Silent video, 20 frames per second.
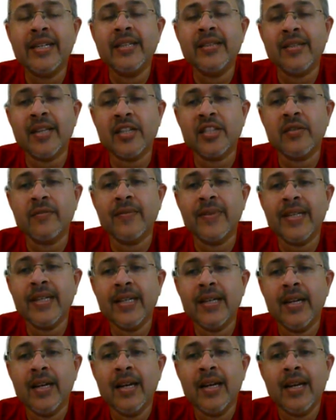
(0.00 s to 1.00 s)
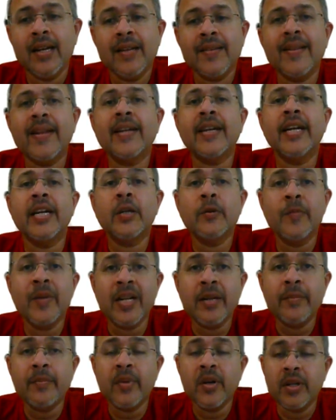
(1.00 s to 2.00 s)
it in such a way that it
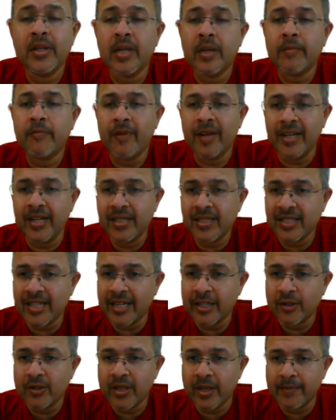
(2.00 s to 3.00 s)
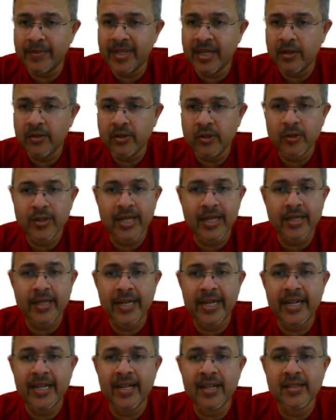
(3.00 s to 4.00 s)
will burn up while it's trying to come down so that
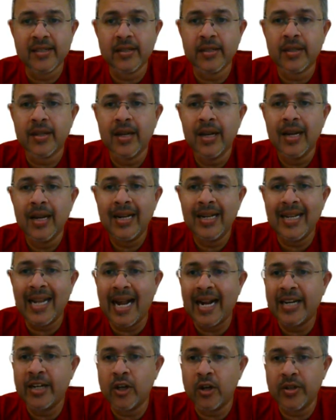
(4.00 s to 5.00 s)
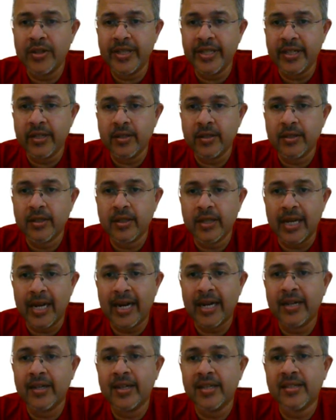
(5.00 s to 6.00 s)
it doesn't land on the earth
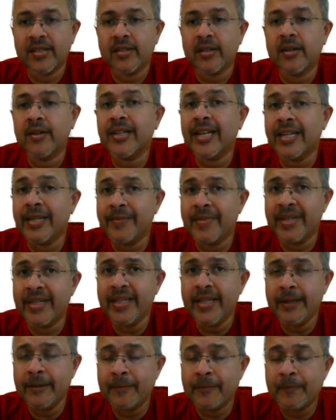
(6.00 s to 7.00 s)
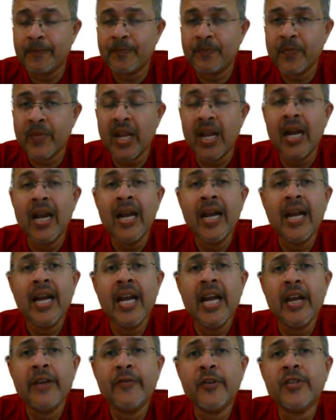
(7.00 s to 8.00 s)
and doesn't hurt anybody.
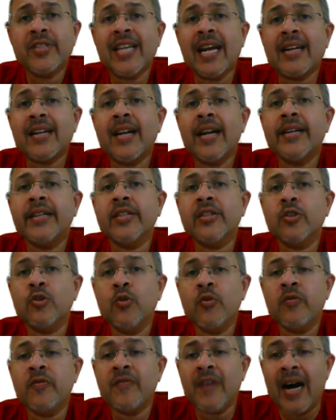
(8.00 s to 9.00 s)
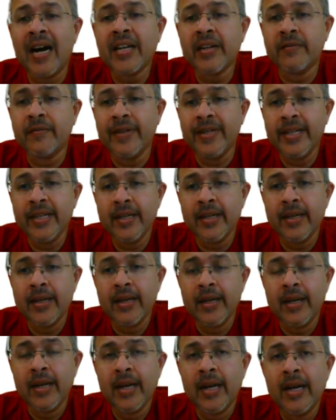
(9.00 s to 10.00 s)
If your satellite is too far away,
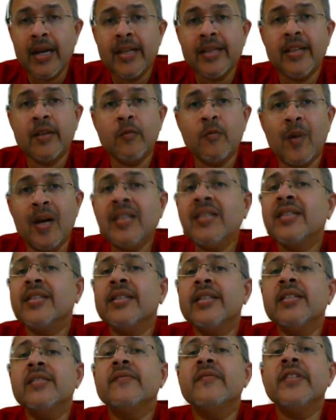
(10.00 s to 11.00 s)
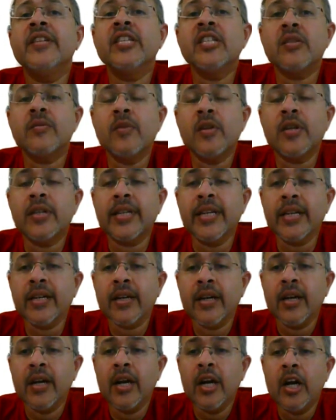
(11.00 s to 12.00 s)
then once it is finished working,
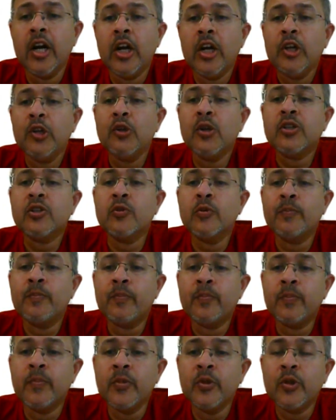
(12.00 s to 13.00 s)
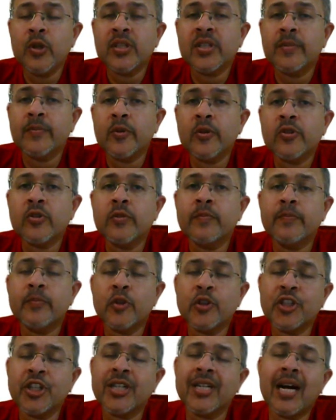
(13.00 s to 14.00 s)
you're supposed to
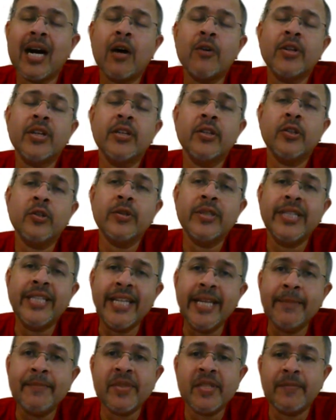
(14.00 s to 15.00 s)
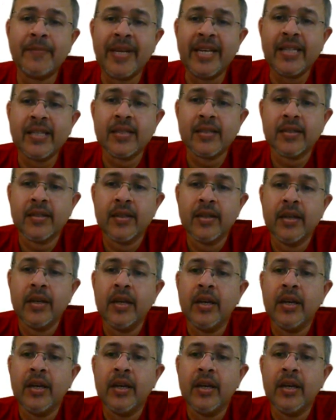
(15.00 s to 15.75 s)
push it out into deep space,